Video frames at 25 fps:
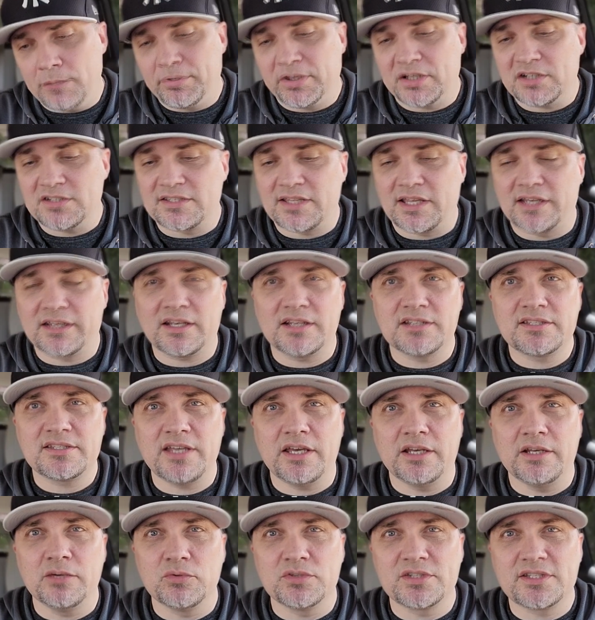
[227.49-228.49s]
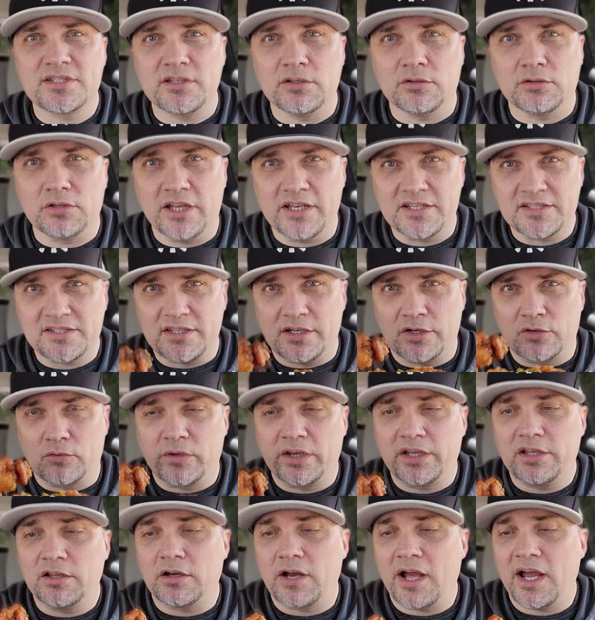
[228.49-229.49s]
Because like I said, it was still less than a
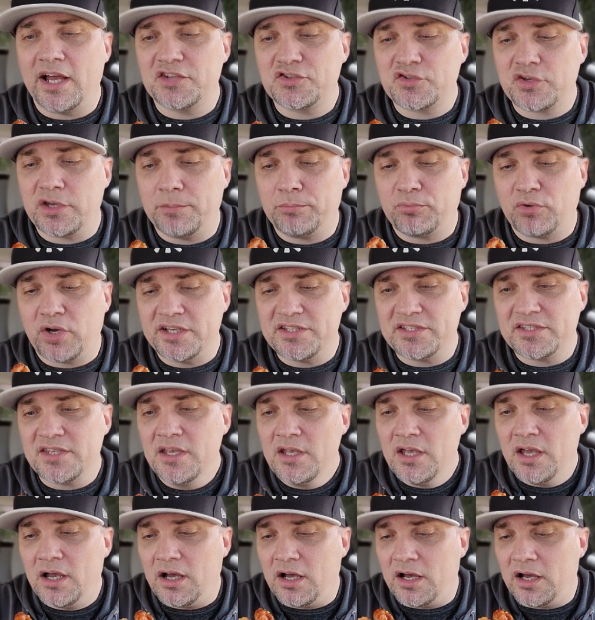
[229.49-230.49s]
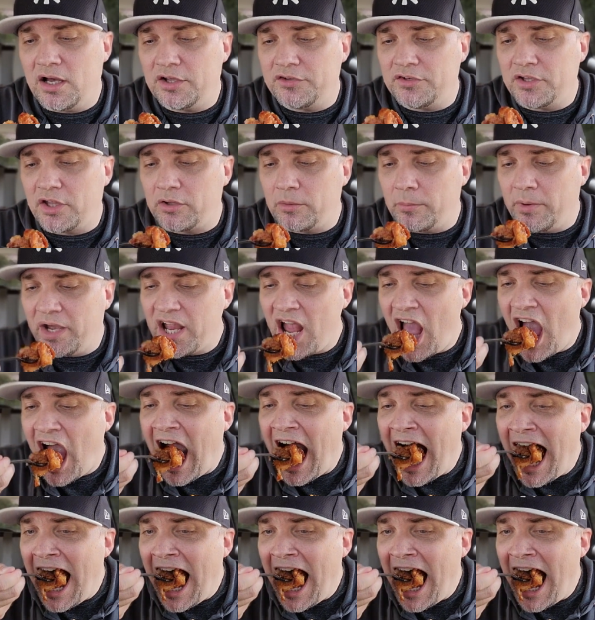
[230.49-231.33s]
regular entree price. Another bite.